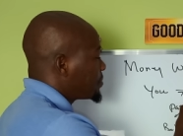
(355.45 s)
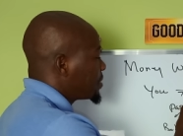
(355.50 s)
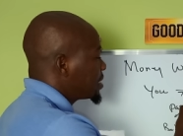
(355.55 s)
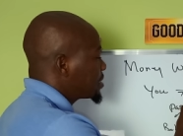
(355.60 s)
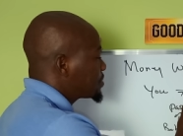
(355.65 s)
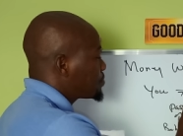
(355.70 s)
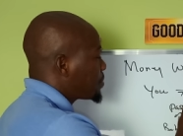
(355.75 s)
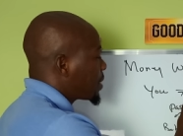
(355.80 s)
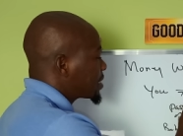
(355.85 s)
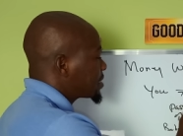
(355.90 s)

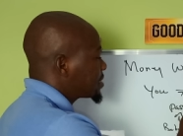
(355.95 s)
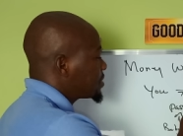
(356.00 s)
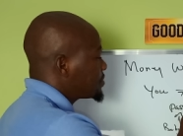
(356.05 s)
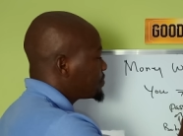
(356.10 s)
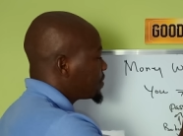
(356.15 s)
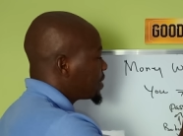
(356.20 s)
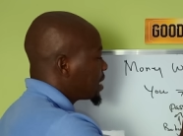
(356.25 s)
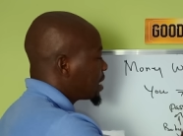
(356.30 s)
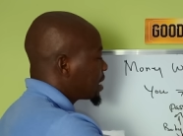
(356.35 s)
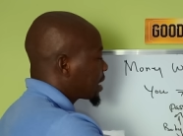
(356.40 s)
This
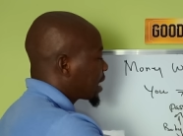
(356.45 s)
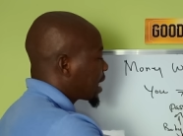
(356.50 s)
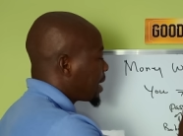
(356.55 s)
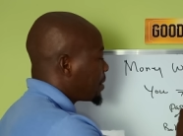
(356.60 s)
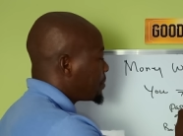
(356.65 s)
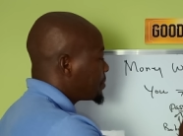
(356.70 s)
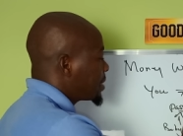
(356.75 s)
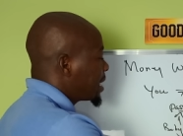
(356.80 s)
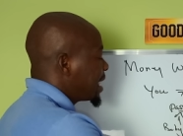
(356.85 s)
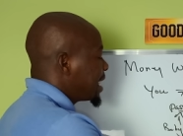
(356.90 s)
passive
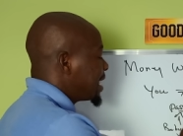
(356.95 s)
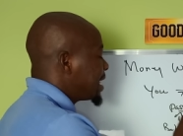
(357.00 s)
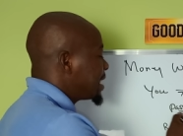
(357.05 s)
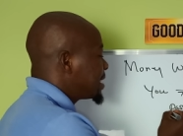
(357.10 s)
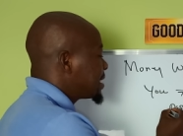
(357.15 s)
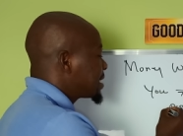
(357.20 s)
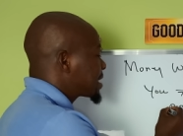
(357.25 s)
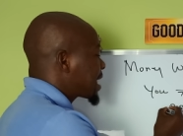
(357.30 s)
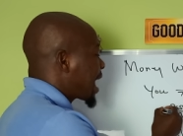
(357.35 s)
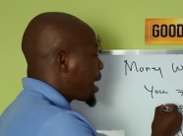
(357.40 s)
income, it
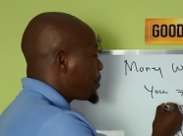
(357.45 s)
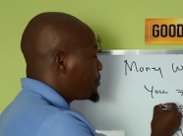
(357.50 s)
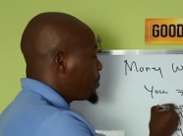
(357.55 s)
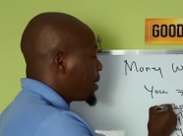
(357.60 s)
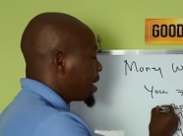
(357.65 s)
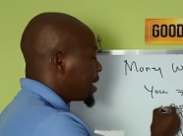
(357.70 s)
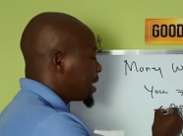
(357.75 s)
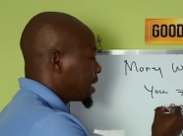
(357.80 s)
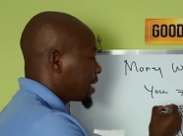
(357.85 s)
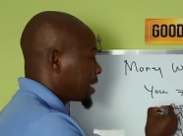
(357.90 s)
is
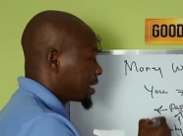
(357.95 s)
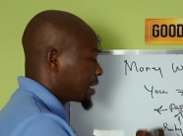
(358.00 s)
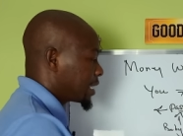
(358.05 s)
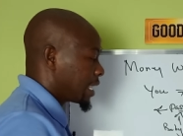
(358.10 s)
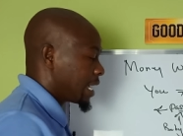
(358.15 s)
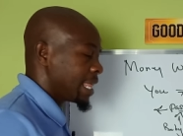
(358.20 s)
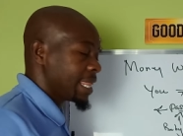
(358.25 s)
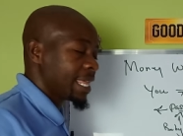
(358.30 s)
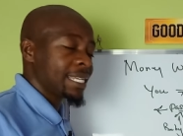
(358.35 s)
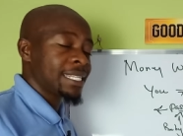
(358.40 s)
happening,
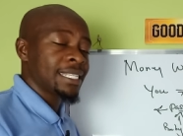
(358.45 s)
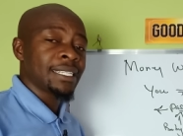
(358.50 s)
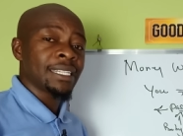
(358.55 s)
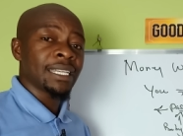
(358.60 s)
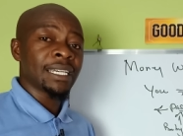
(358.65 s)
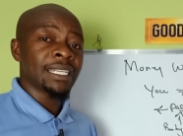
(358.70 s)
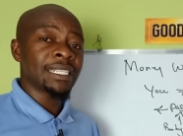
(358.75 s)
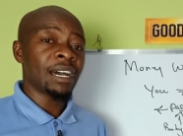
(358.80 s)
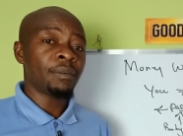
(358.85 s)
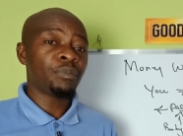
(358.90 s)
and that is the
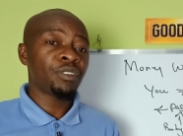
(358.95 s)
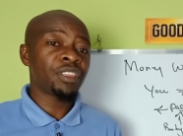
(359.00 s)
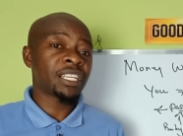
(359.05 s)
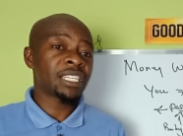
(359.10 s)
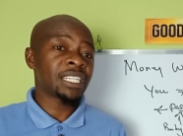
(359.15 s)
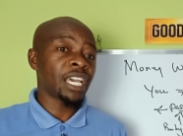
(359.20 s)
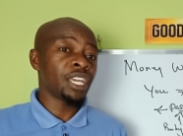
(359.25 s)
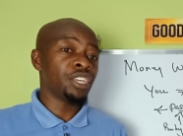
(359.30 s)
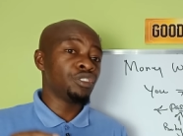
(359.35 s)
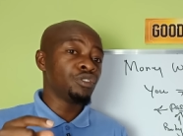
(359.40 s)
example
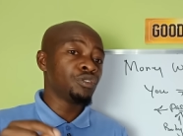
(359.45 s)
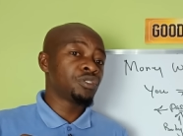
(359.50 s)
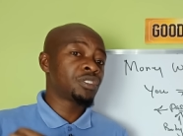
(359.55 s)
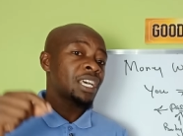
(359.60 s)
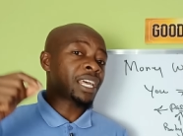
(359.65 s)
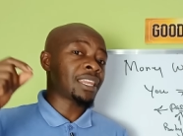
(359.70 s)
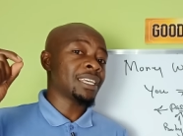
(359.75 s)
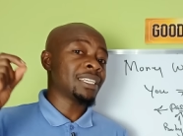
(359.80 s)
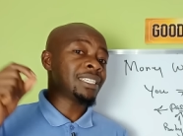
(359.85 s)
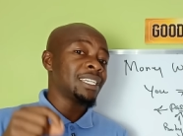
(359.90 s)
that I used at the